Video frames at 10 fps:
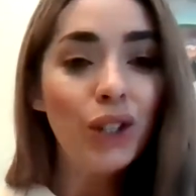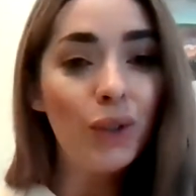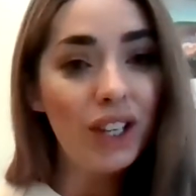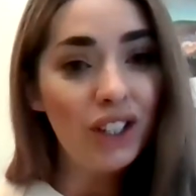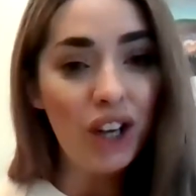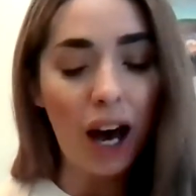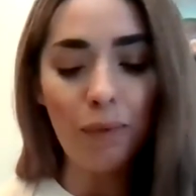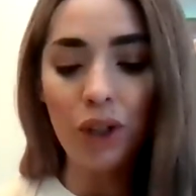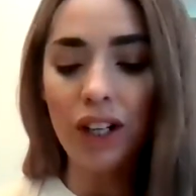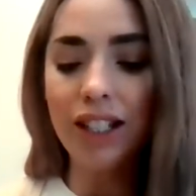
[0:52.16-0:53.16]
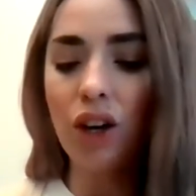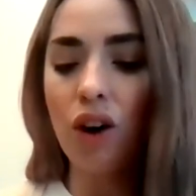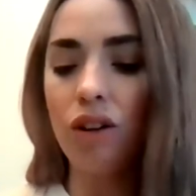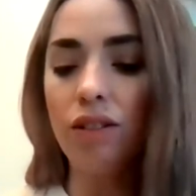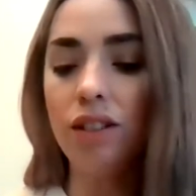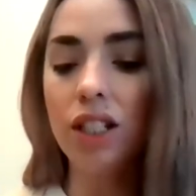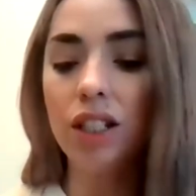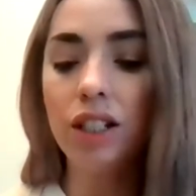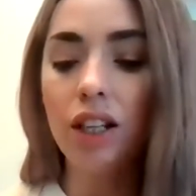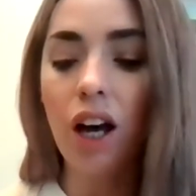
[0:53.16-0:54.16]
So this chapter is called
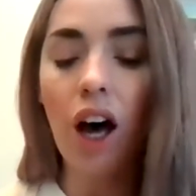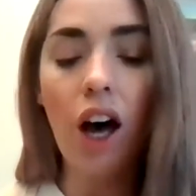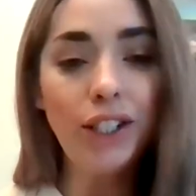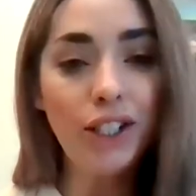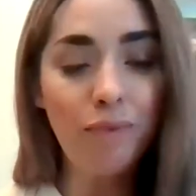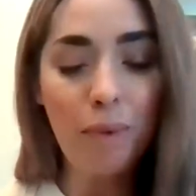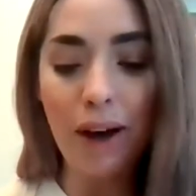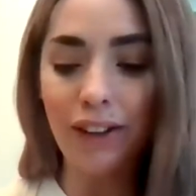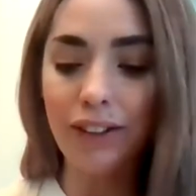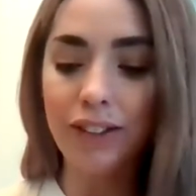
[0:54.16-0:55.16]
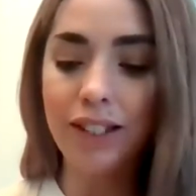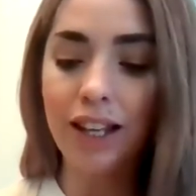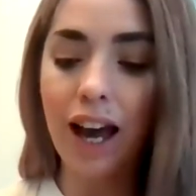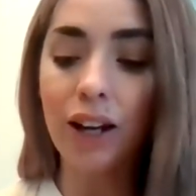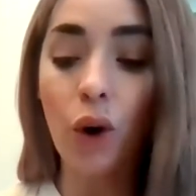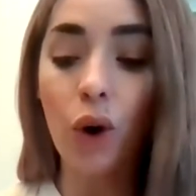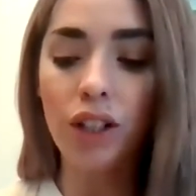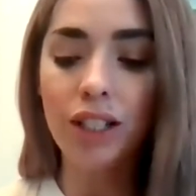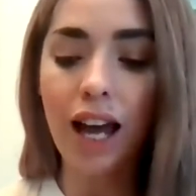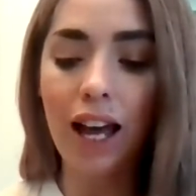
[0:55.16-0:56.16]
Out of Bounds at
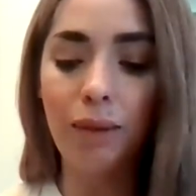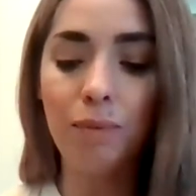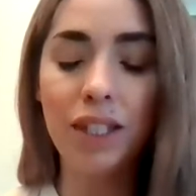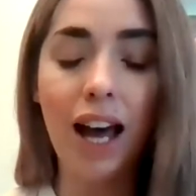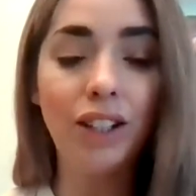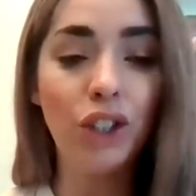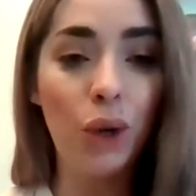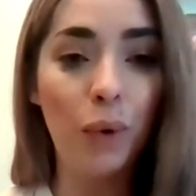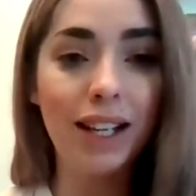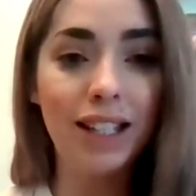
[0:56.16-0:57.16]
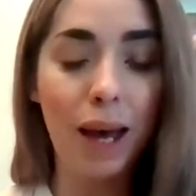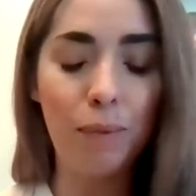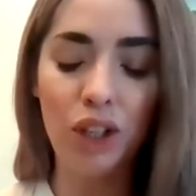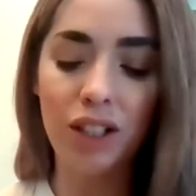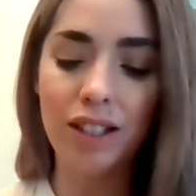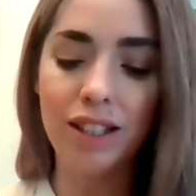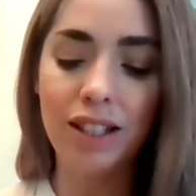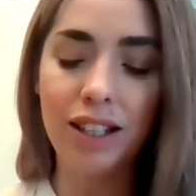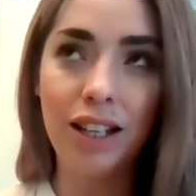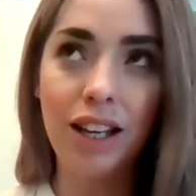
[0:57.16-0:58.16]
All Times and No Exceptions.
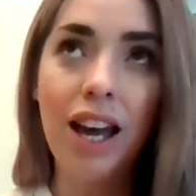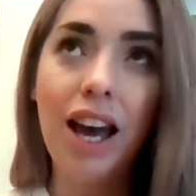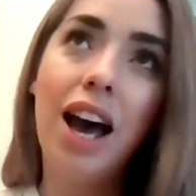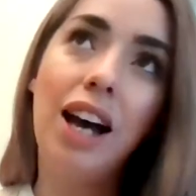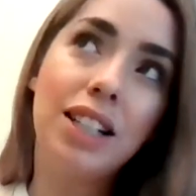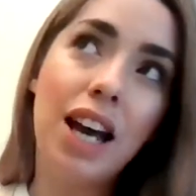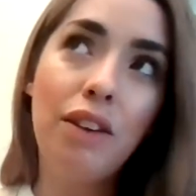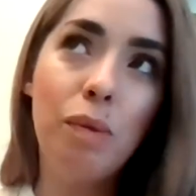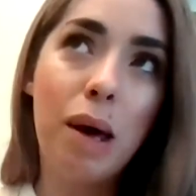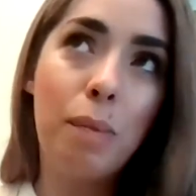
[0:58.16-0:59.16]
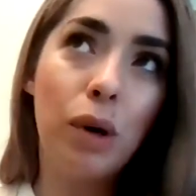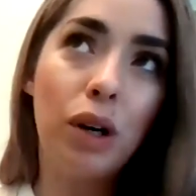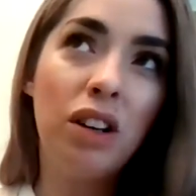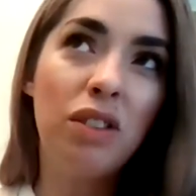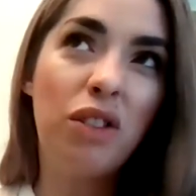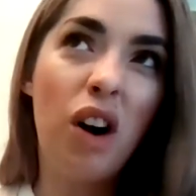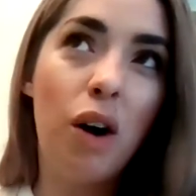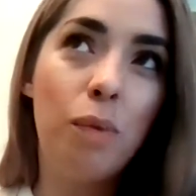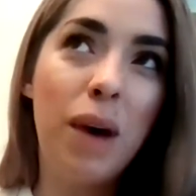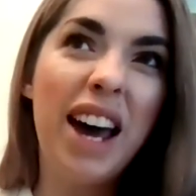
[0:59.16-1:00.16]
And I remember
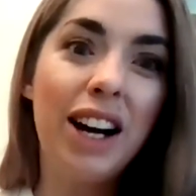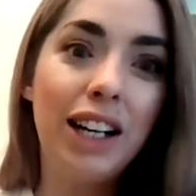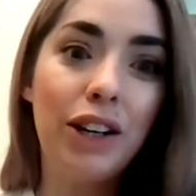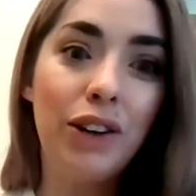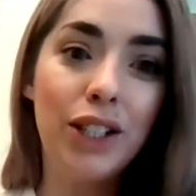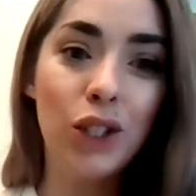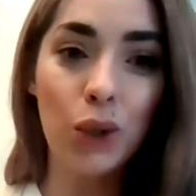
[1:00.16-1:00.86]
from earlier in the